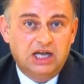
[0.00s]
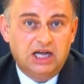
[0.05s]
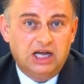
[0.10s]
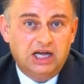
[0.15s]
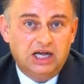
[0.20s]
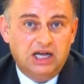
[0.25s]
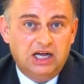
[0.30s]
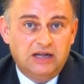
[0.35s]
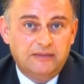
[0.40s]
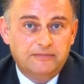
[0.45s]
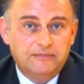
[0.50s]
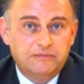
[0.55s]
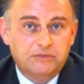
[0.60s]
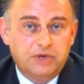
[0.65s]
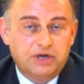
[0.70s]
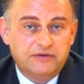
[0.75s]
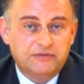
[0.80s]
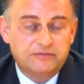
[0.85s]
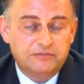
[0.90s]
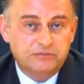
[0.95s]

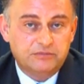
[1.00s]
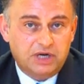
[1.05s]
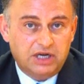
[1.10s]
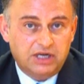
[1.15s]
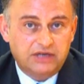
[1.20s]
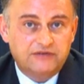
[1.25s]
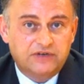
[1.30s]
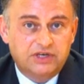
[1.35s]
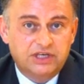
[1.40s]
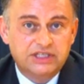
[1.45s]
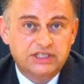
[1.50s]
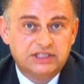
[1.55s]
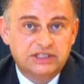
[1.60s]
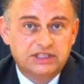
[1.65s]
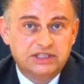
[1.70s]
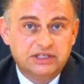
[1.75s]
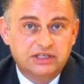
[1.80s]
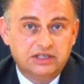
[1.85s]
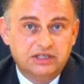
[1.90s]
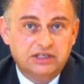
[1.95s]
My advice
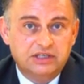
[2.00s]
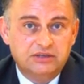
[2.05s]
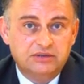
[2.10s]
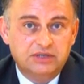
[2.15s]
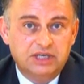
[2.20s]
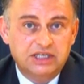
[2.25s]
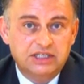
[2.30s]
to you